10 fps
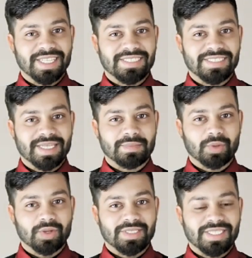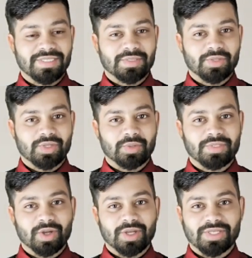It's important to
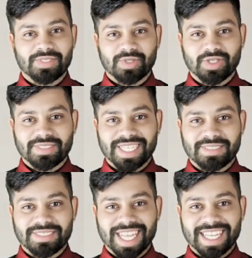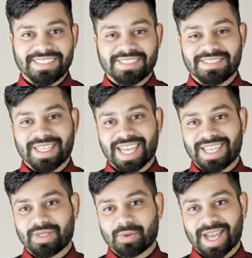use all 13 tags
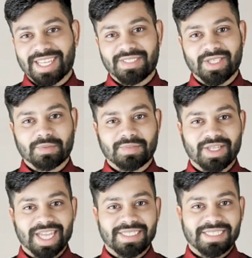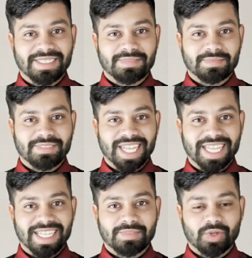and to add some variety
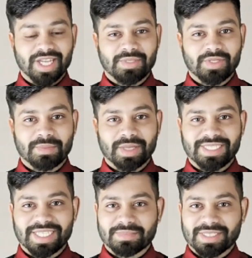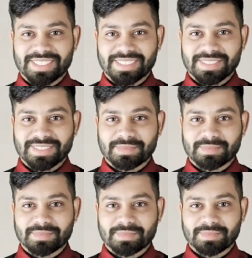and avoid repeated phrases.
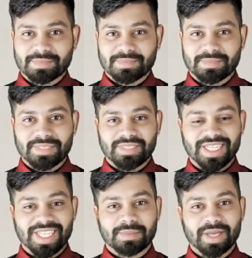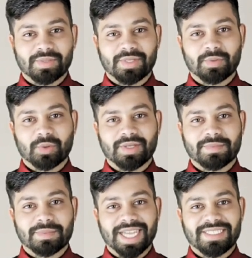Think about
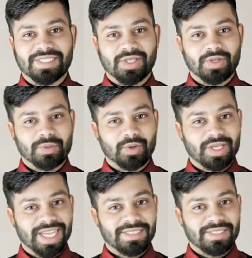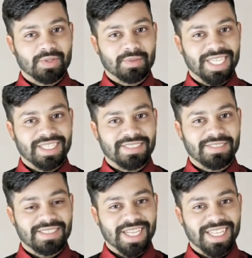what makes your products unique
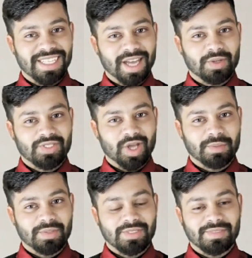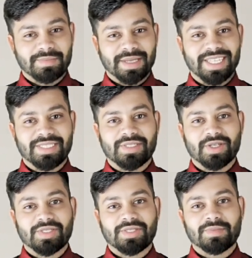and how shoppers might
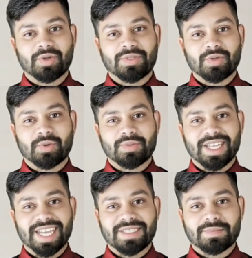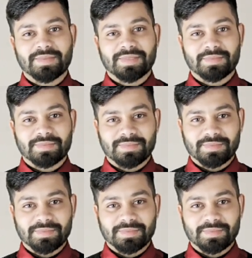search for those items.